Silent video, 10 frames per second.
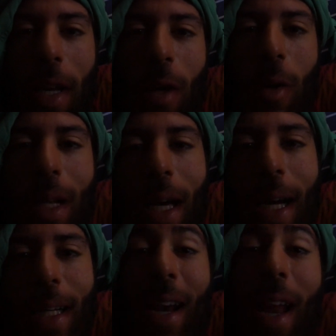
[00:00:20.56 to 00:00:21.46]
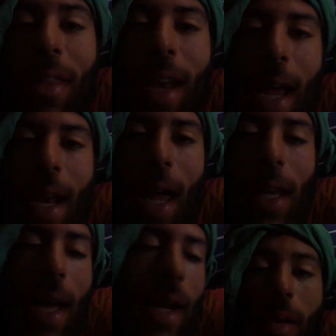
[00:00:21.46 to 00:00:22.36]
video, like another day in
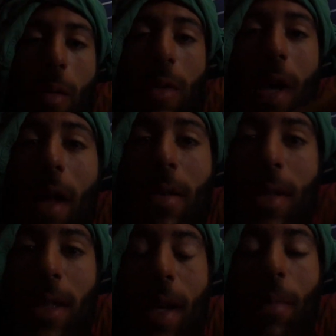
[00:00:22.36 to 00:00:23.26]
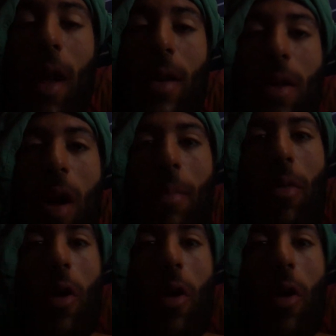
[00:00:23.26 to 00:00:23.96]
Adelaide. It was hard to sleep last night,